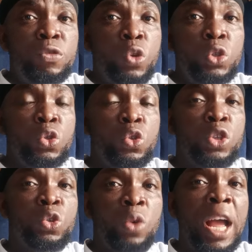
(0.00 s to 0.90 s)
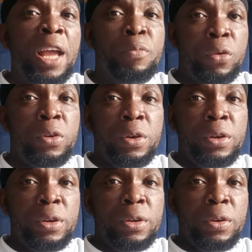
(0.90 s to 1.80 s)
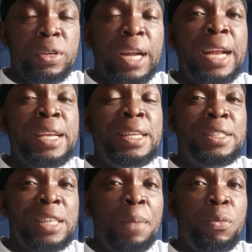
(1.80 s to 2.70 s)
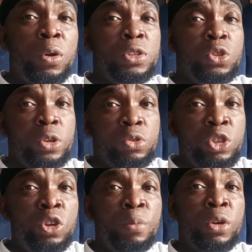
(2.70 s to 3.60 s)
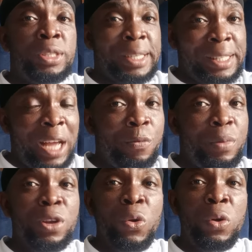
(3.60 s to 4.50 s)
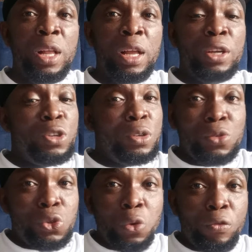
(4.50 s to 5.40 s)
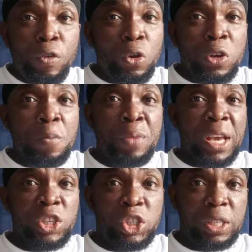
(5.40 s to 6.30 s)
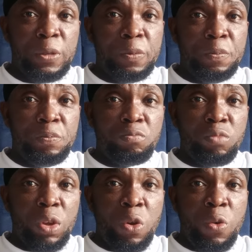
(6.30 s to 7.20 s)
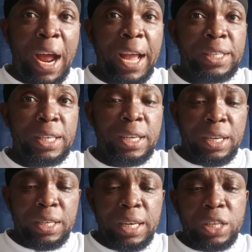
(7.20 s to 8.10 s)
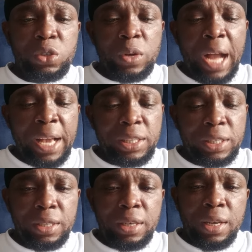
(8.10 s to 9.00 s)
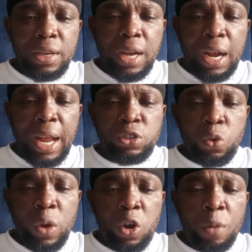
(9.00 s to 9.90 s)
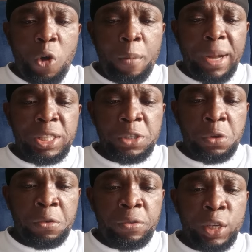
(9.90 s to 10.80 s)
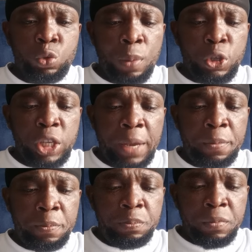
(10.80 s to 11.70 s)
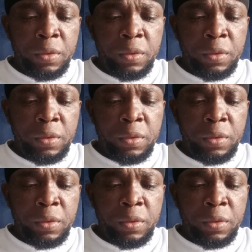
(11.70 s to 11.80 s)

have not subscribed, kindly tap on the subscription button down below to follow the page. Alright, let's go guys. I'd like to welcome all my TikTok fans one more time.